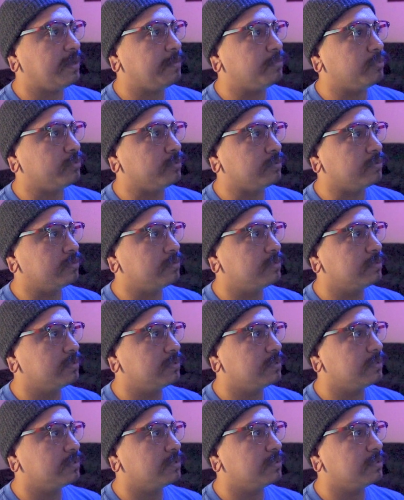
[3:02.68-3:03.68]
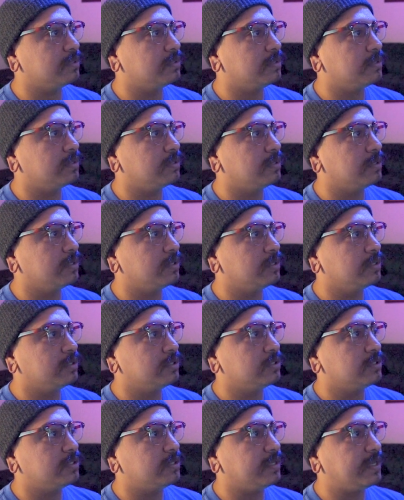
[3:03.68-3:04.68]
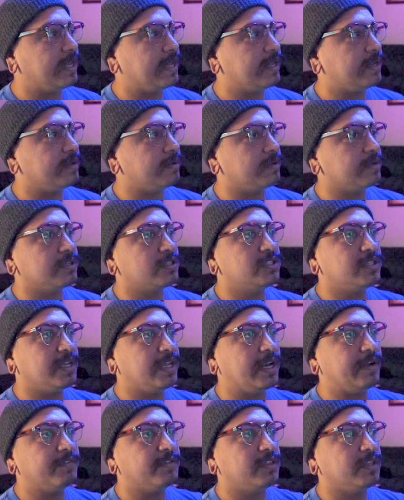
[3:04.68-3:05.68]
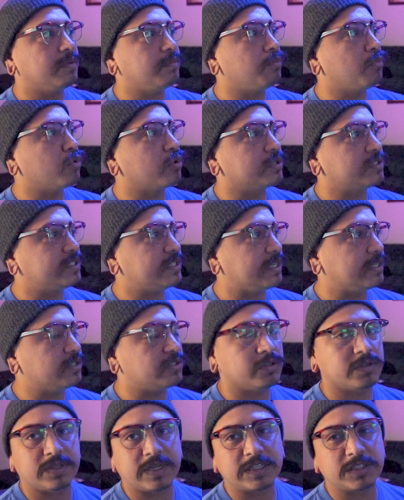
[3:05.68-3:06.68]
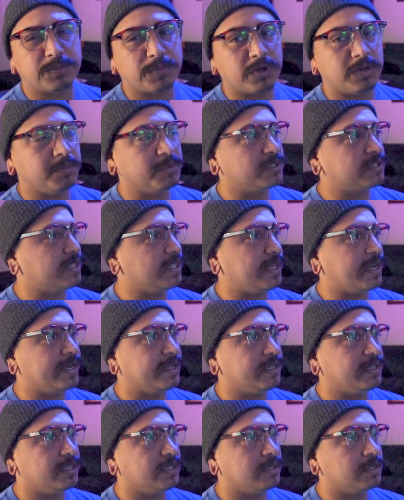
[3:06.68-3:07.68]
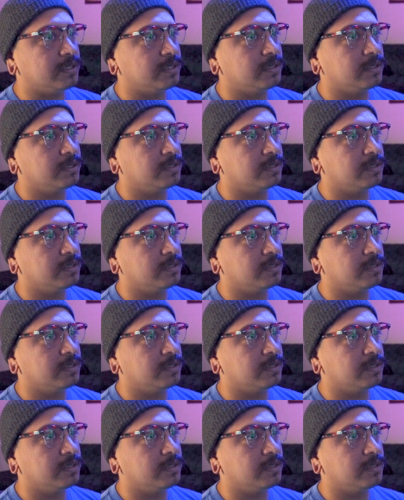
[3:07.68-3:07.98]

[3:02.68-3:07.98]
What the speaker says: able to get everything more centered. That's pretty much the idea.